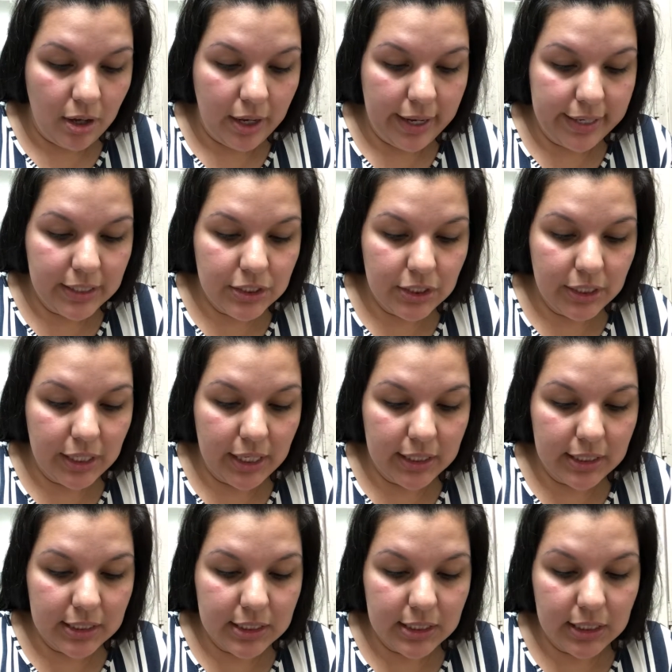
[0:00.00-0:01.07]
I actually got
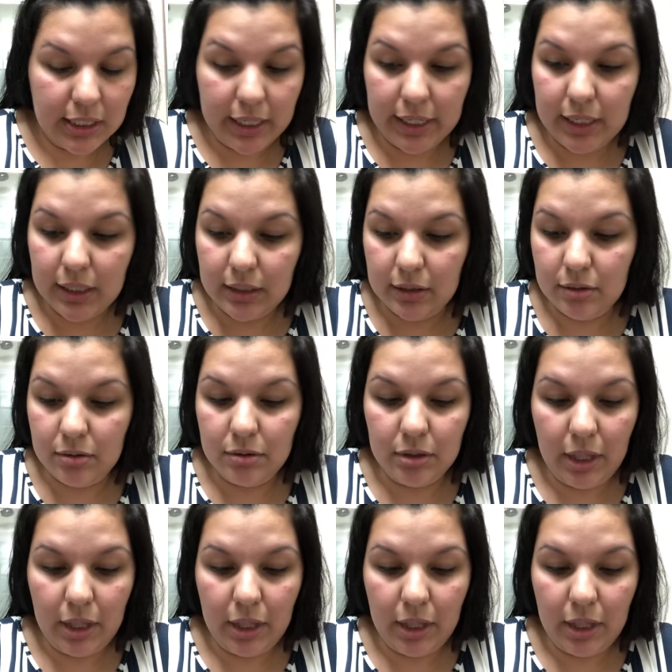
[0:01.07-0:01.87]
this in like a little